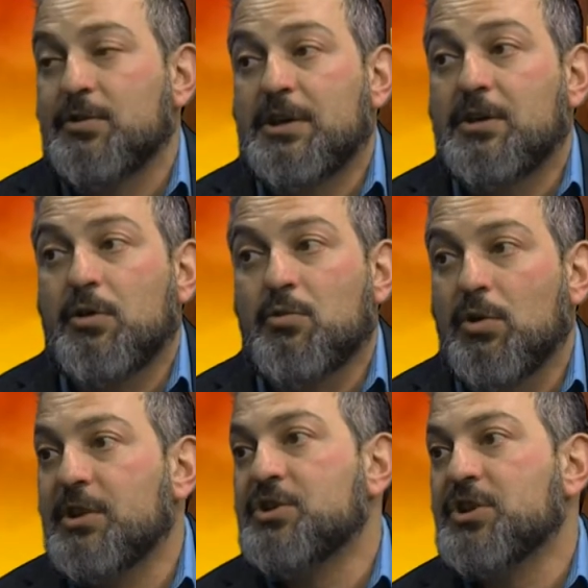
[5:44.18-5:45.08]
So he could
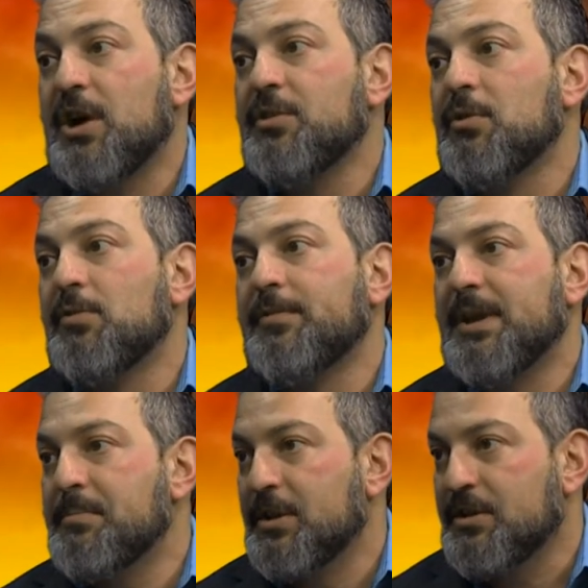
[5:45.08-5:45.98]
call it John Doe
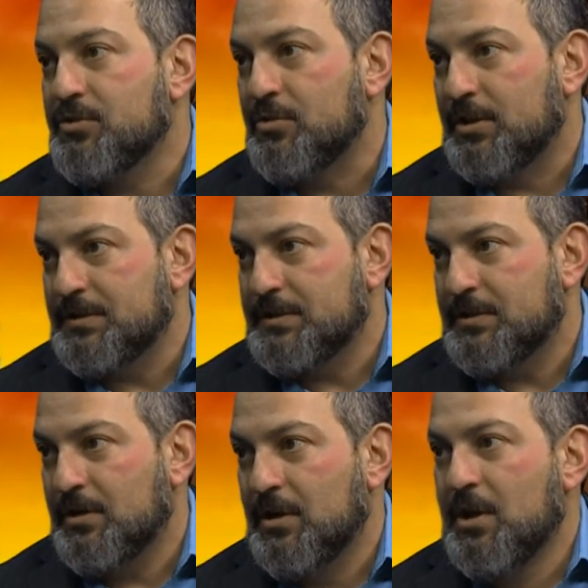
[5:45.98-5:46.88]
Family
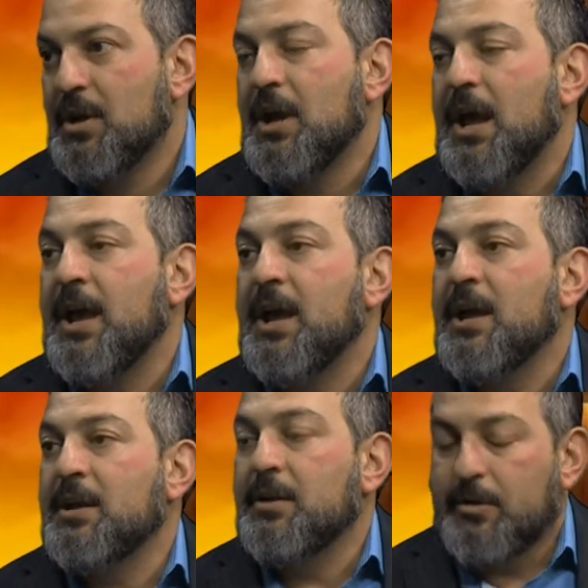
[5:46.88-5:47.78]
Trust.
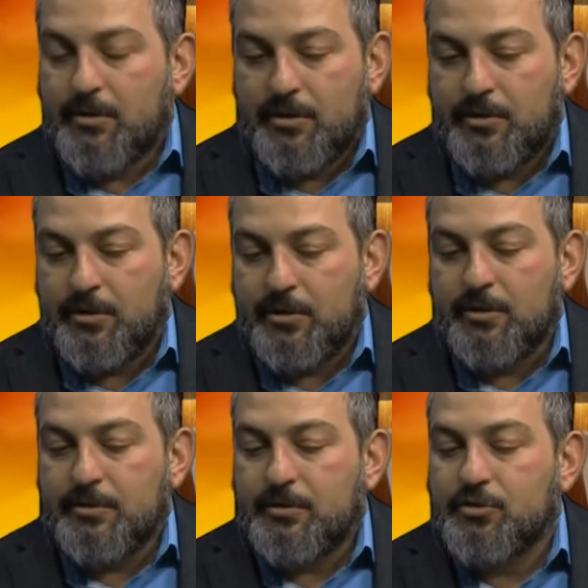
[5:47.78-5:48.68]
And the
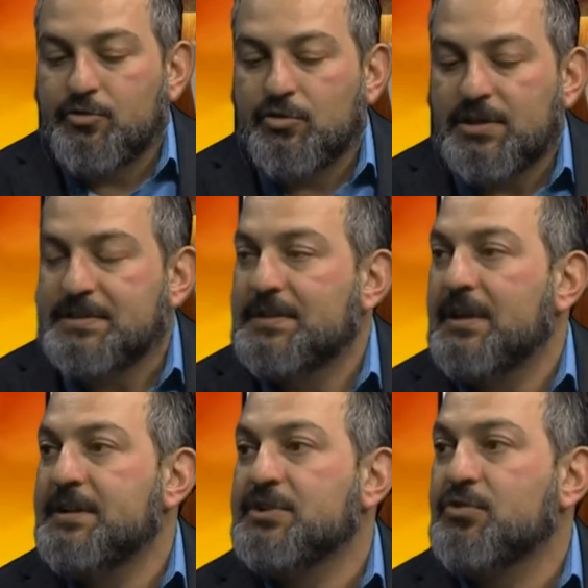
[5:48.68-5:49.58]
the trust then
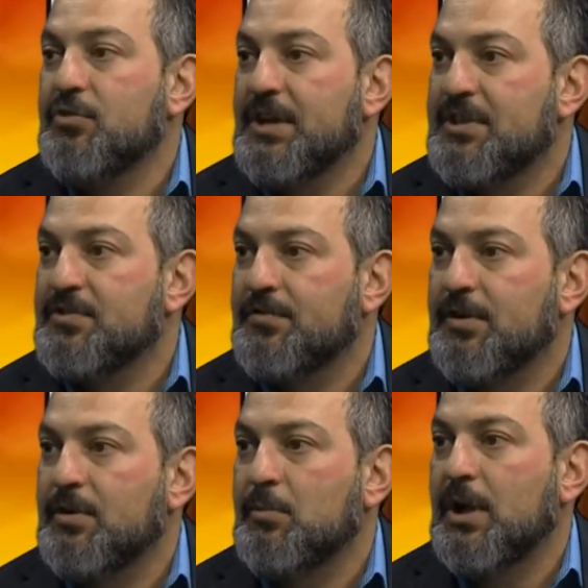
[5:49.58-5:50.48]
is
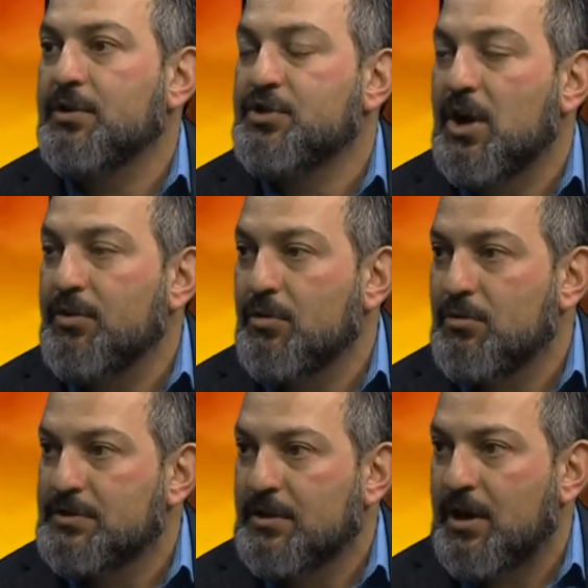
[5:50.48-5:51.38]
transferred while John Doe
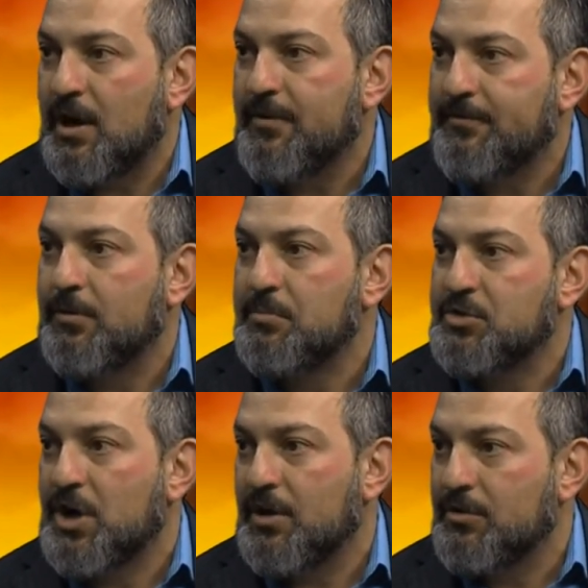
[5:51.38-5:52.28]
is alive from
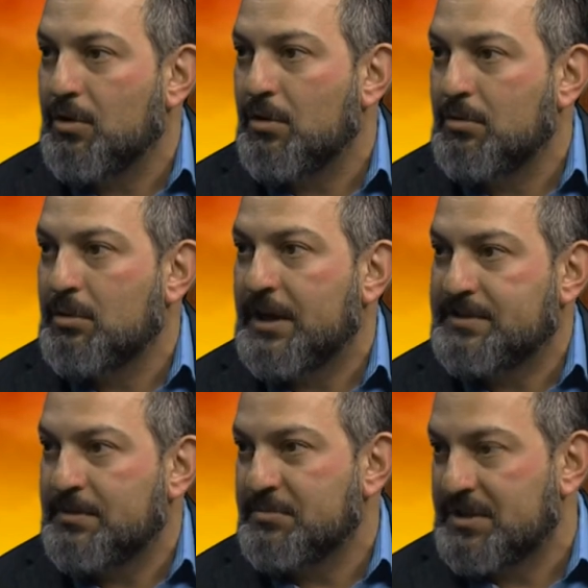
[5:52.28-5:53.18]
John Doe as
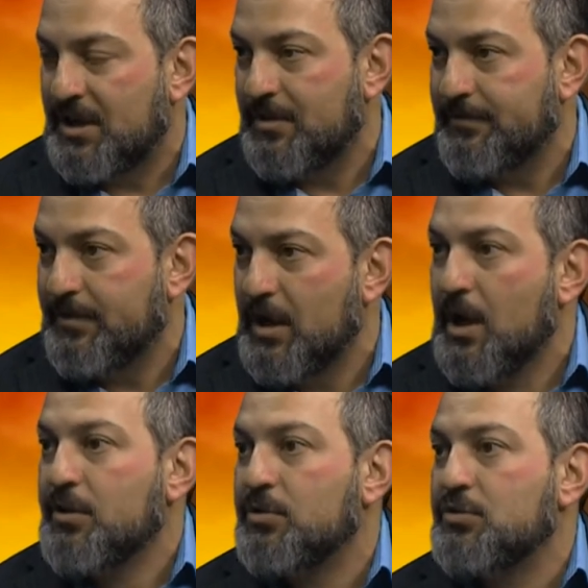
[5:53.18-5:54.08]
himself
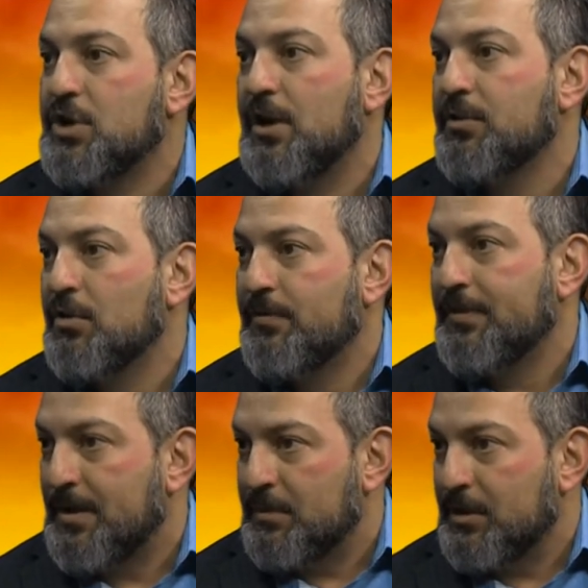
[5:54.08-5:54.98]
to John Doe
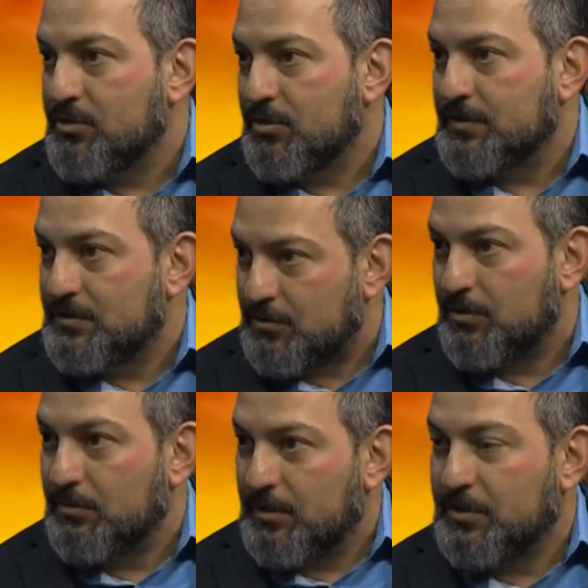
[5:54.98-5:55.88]
Family Trust. So
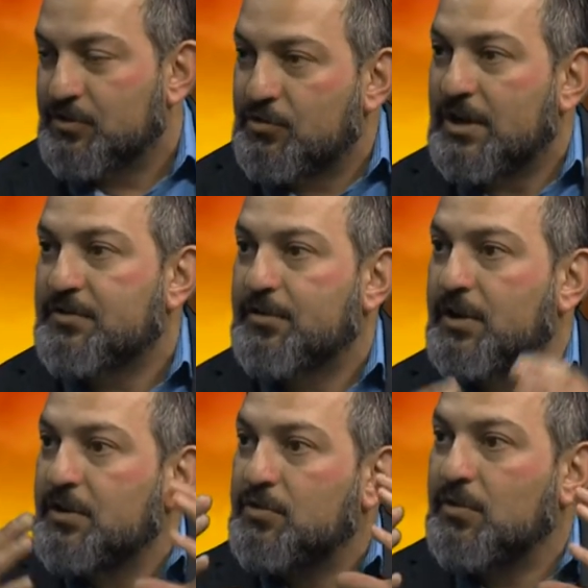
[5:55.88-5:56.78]
okay. it's transferred
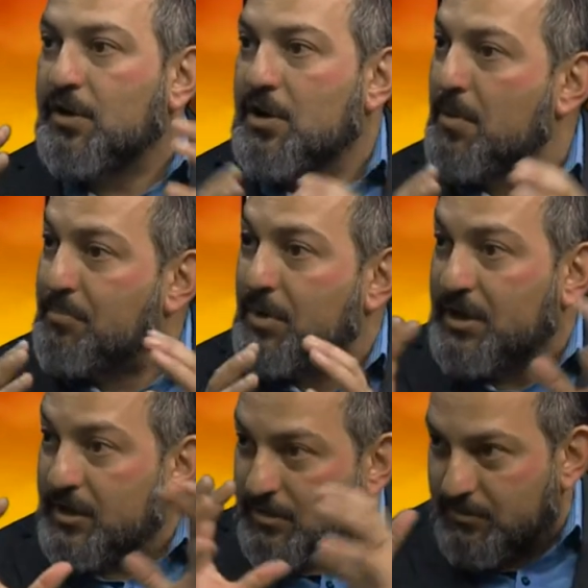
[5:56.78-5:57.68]
into the
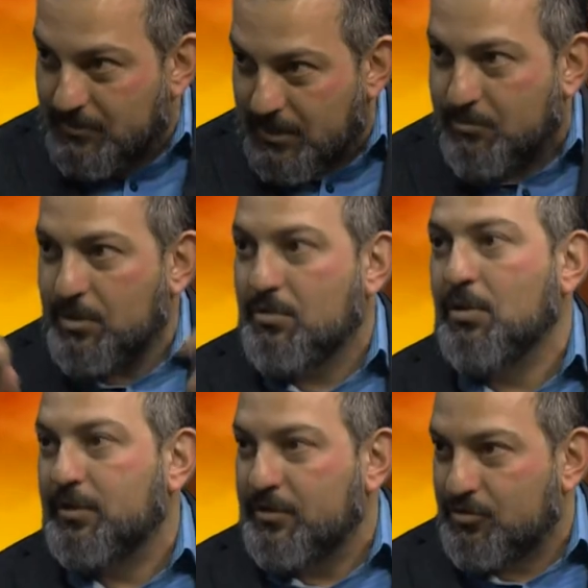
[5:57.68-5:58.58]
company that we
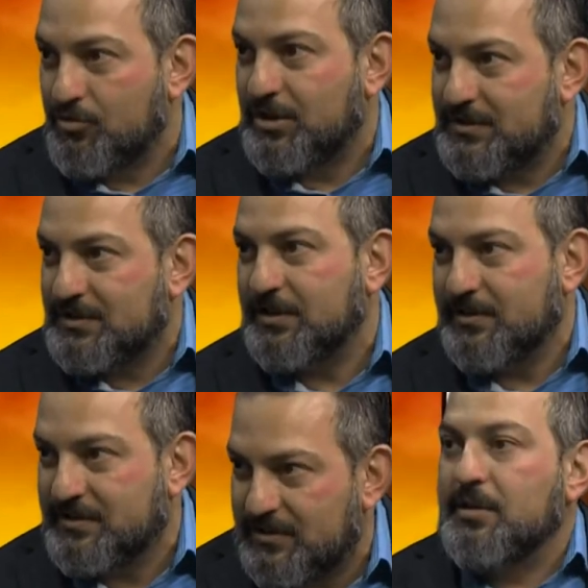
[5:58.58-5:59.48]
call the trust. It's a, it